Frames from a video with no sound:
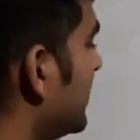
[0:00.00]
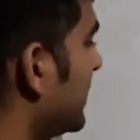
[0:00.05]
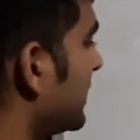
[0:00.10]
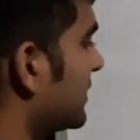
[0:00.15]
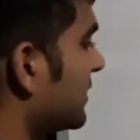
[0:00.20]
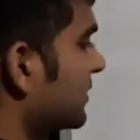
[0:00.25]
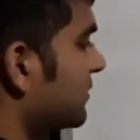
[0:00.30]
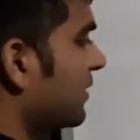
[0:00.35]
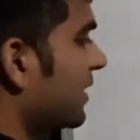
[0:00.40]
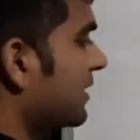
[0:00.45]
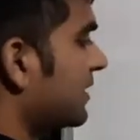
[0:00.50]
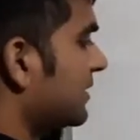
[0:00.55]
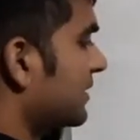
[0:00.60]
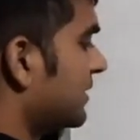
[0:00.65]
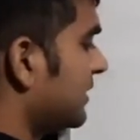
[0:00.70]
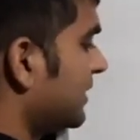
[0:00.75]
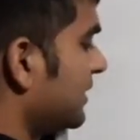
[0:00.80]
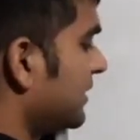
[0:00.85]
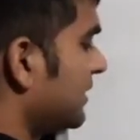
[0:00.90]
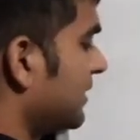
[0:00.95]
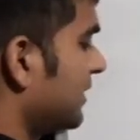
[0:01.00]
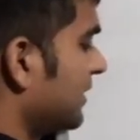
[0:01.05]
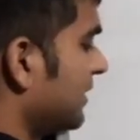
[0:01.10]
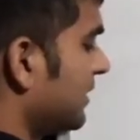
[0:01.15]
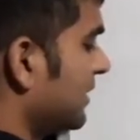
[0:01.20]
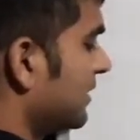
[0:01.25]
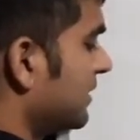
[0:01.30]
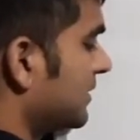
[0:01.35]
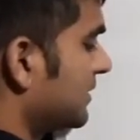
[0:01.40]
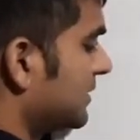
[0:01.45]
let us find
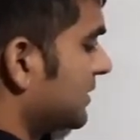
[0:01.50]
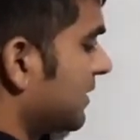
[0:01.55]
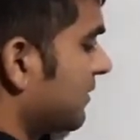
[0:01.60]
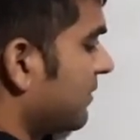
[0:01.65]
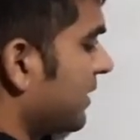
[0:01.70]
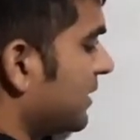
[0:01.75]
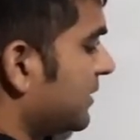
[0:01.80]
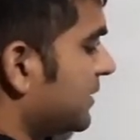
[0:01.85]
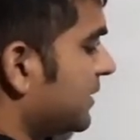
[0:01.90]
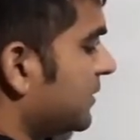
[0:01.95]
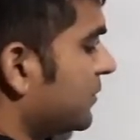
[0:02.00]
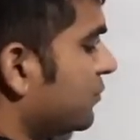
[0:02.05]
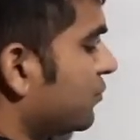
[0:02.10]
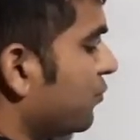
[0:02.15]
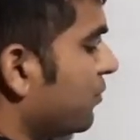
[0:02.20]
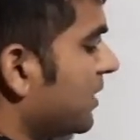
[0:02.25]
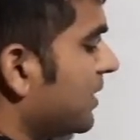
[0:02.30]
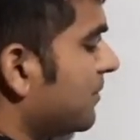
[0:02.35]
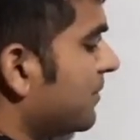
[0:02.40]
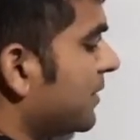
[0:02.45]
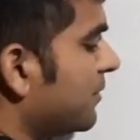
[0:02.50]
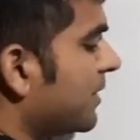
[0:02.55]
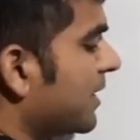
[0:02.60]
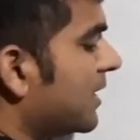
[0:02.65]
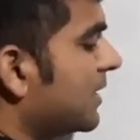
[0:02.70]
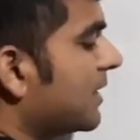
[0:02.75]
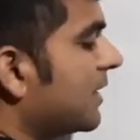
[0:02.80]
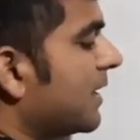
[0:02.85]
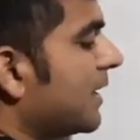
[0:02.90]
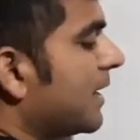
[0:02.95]
T72 will be what?